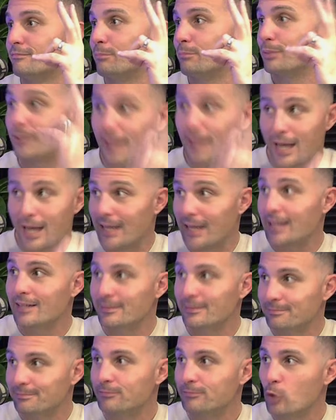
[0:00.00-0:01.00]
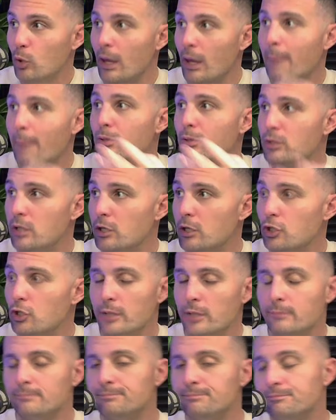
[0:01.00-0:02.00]
play or that
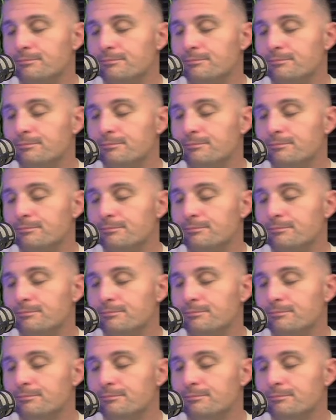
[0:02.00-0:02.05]
prediction.